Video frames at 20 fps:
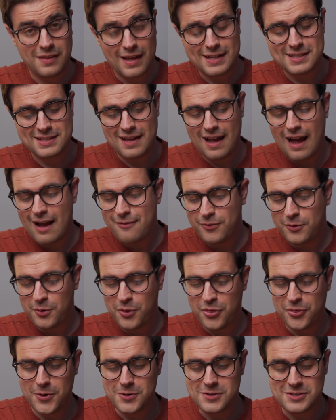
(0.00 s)
that's the
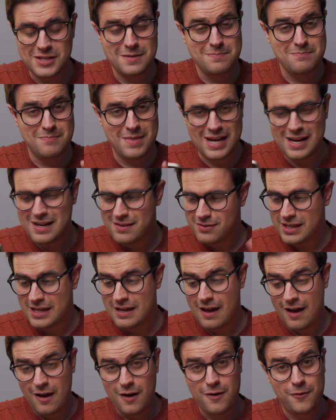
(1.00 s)
iPhone 13 mini,
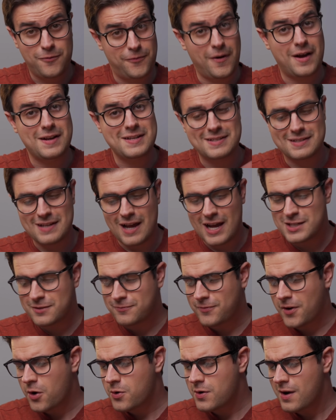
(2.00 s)
the fun size
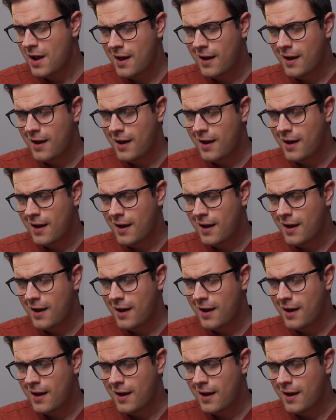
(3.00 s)
phone.